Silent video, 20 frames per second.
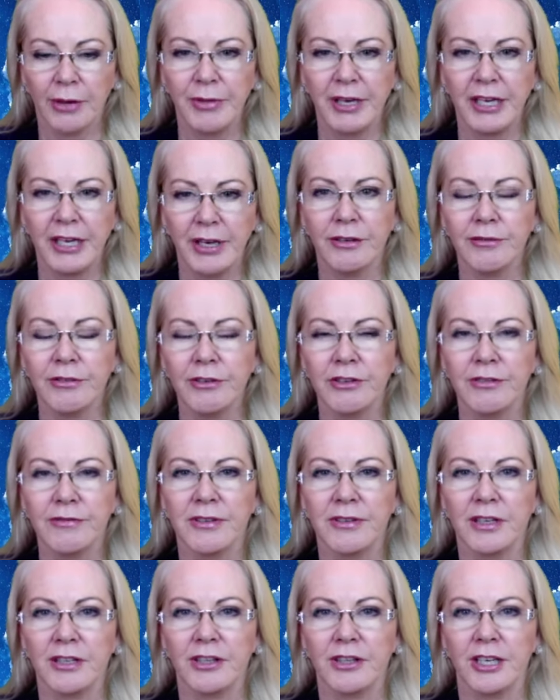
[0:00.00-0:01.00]
Even if
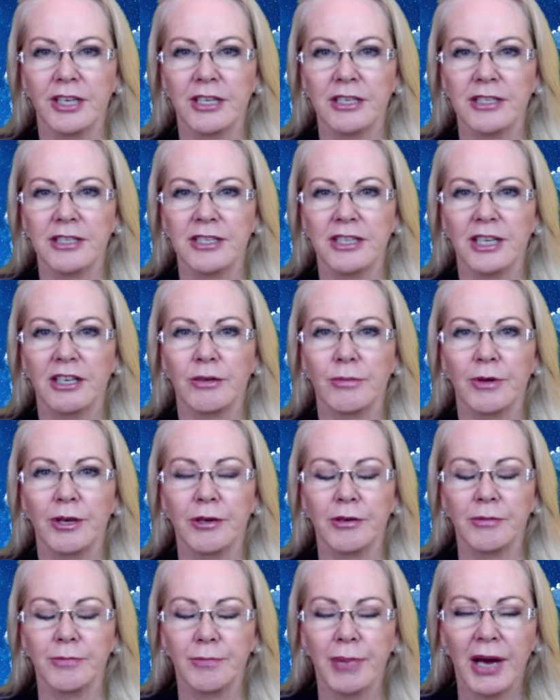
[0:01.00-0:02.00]
things seem to
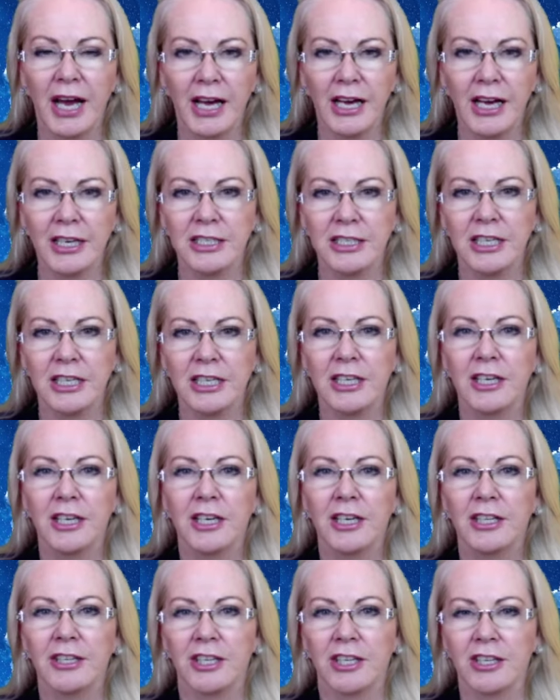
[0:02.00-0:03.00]
be parting,
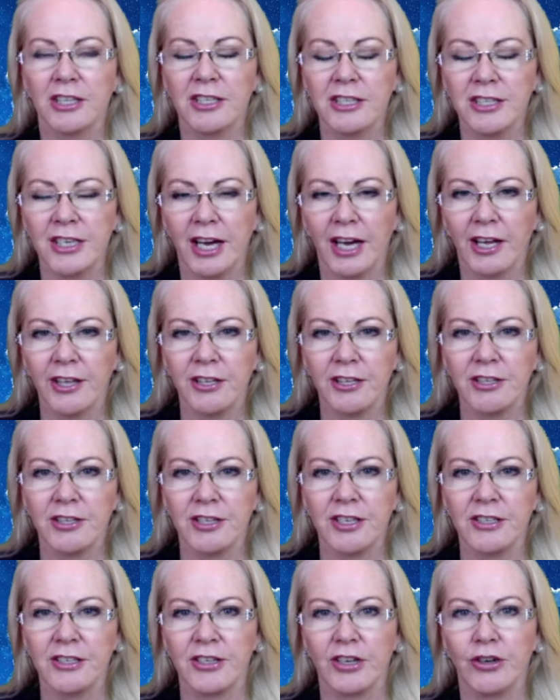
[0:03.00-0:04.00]
then there's other
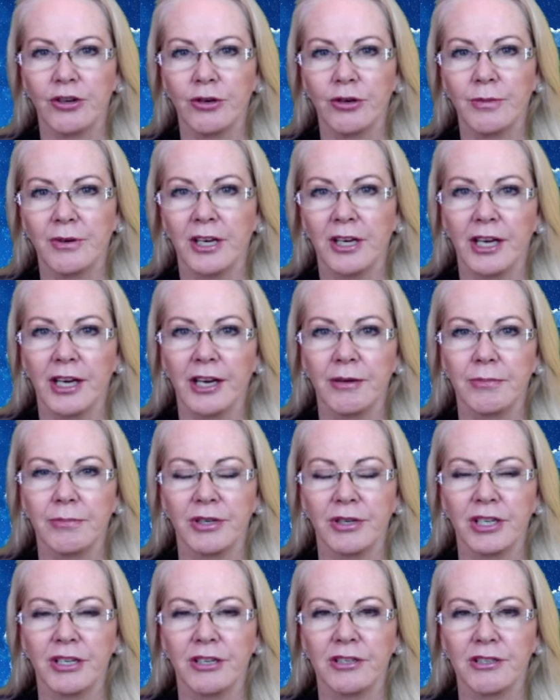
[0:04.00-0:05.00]
things opening up
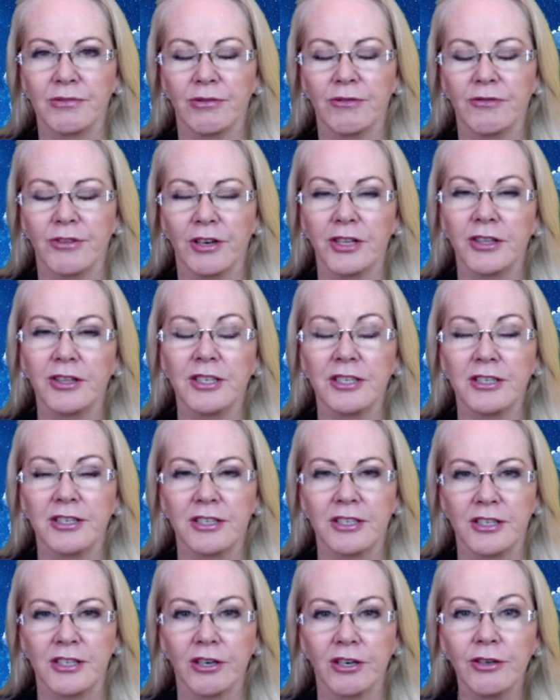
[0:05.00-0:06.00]
because we've got this
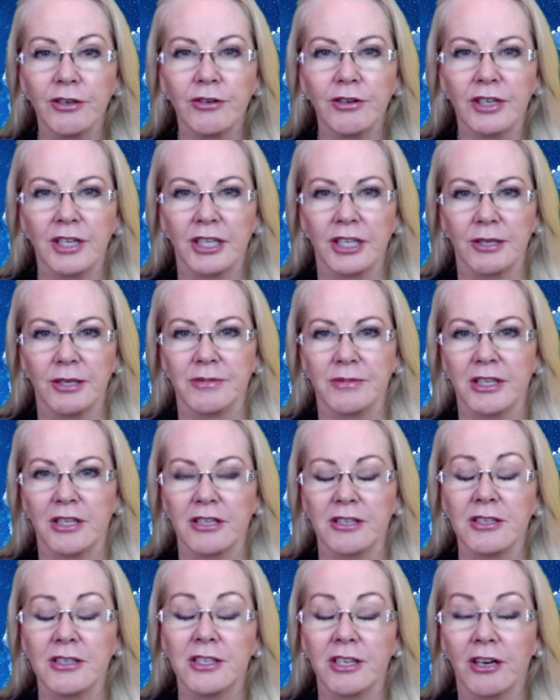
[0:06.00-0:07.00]
solar eclipse, and
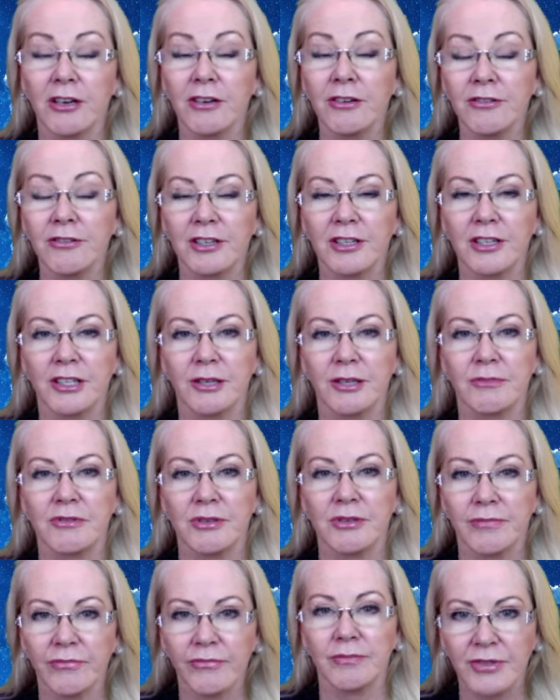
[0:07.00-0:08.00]
the solar
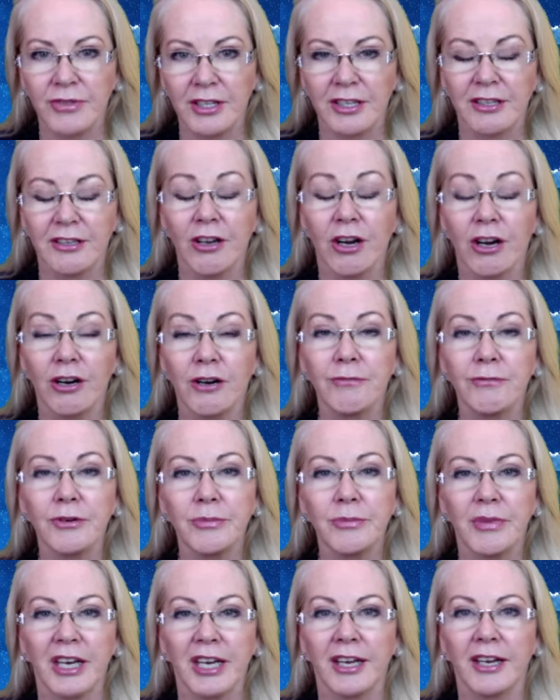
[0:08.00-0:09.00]
eclipse often
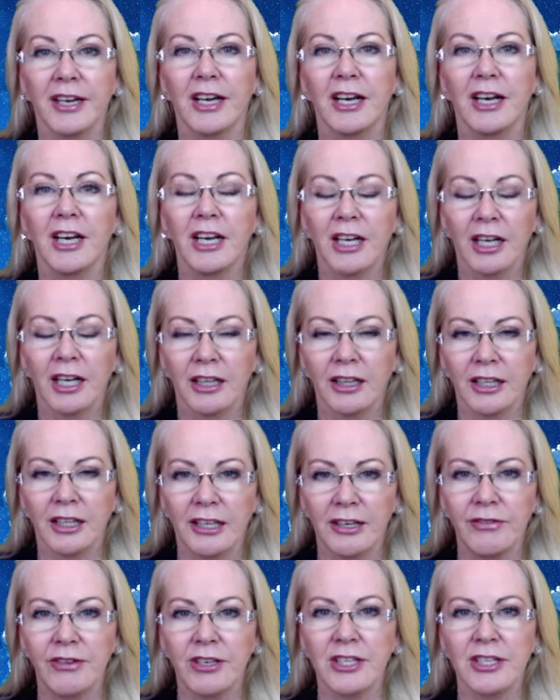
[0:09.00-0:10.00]
mean
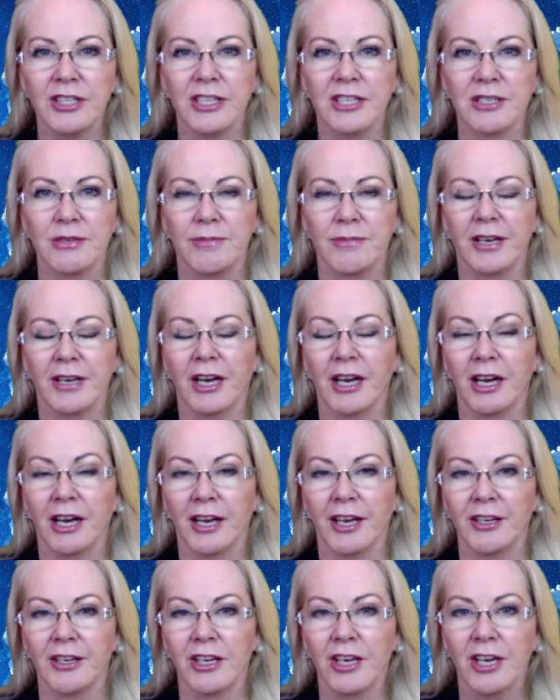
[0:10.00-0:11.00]
leaving things
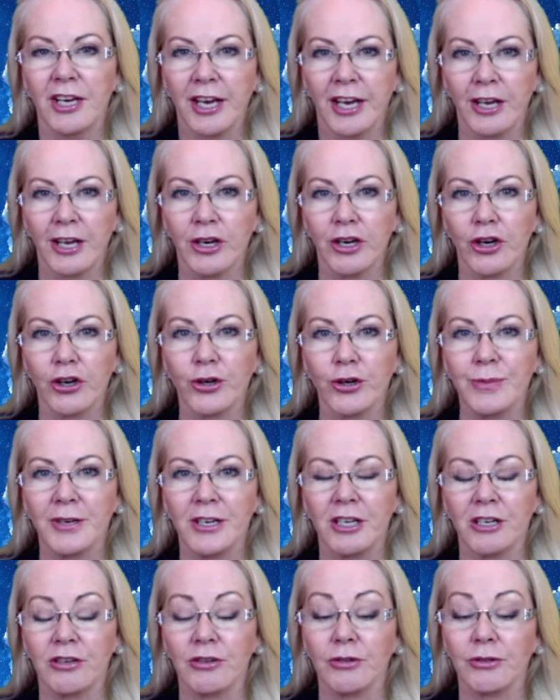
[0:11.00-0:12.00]
behind and
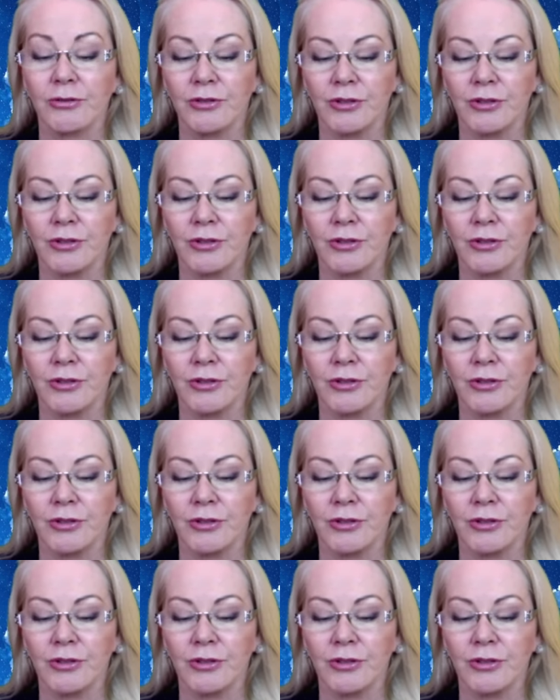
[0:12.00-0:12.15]
opening new